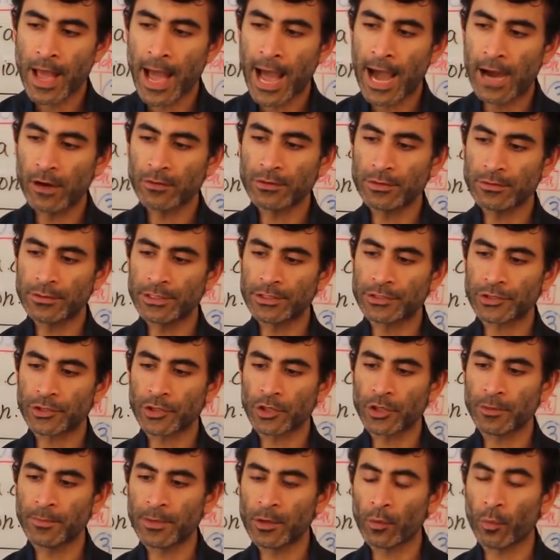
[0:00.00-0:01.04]
how to
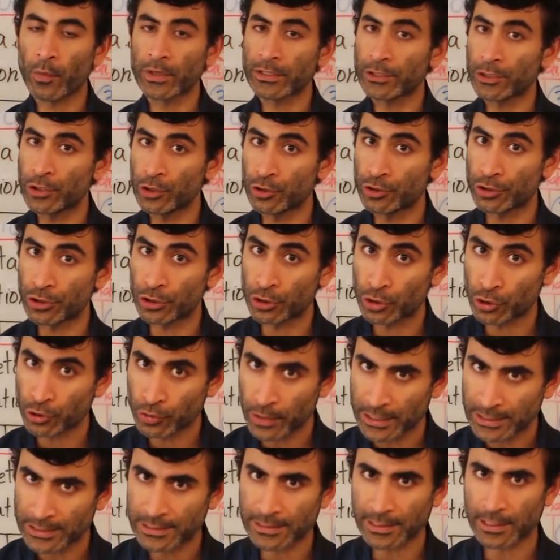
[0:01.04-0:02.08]
determine whether you should
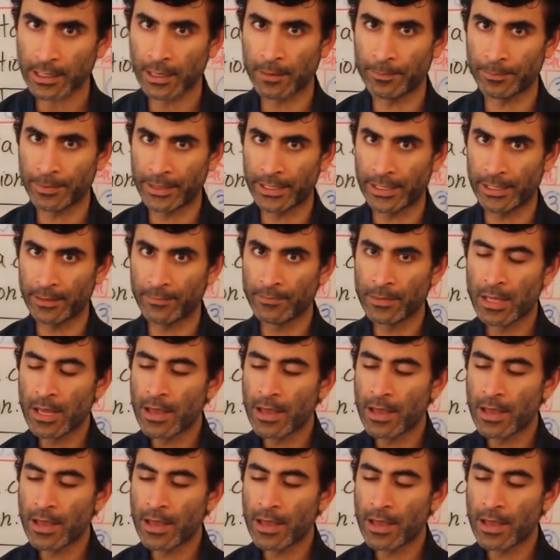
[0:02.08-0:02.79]
trust a company,